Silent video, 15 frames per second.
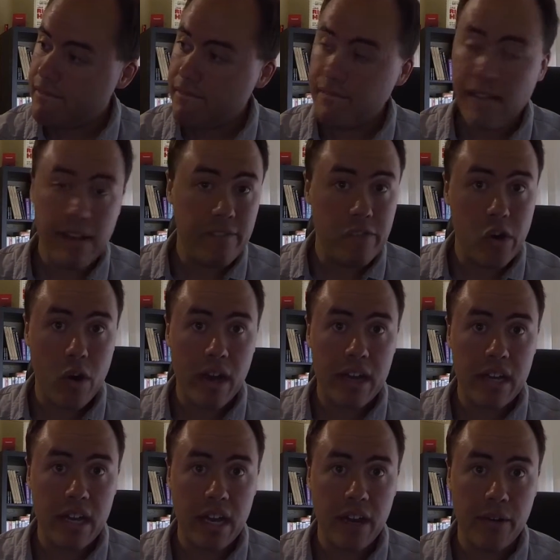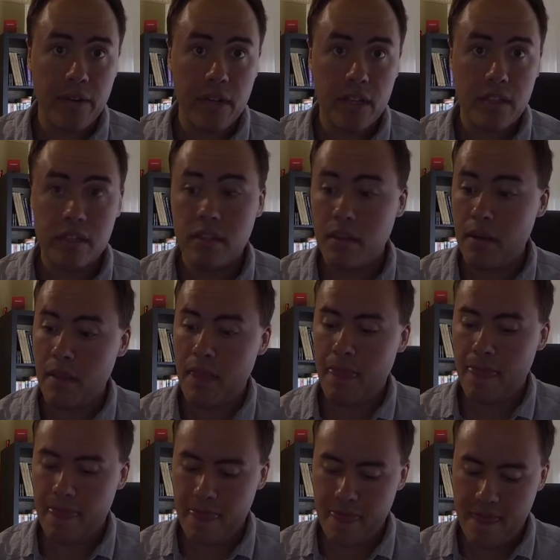I have no idea how it is.
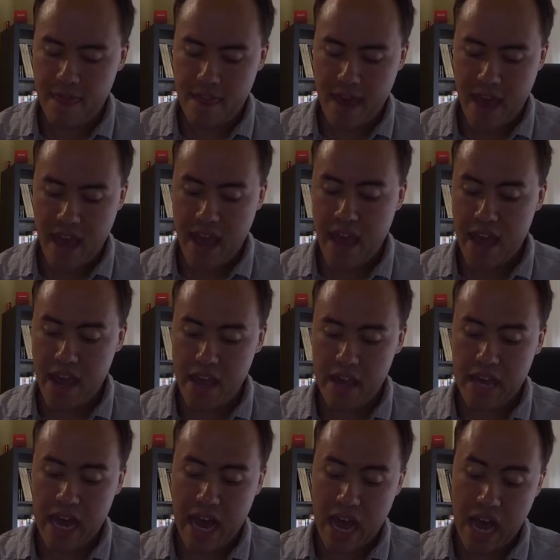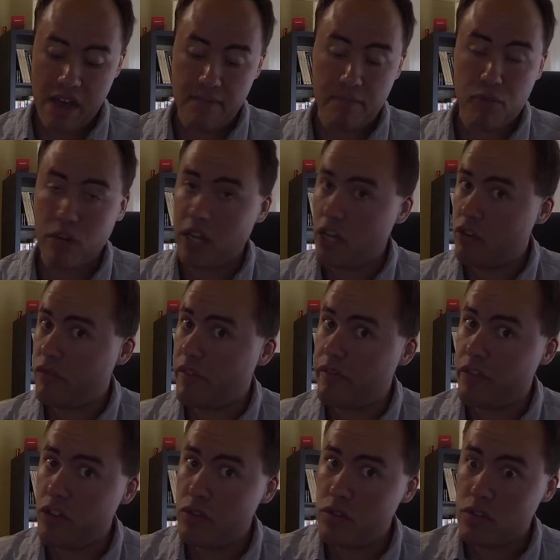They got pretty good
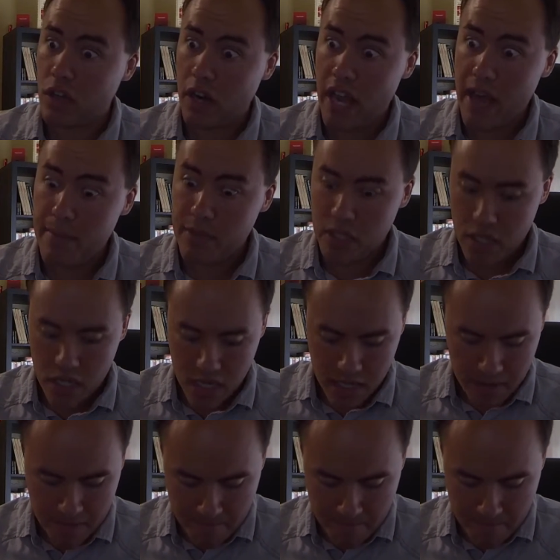reviews on Amazon.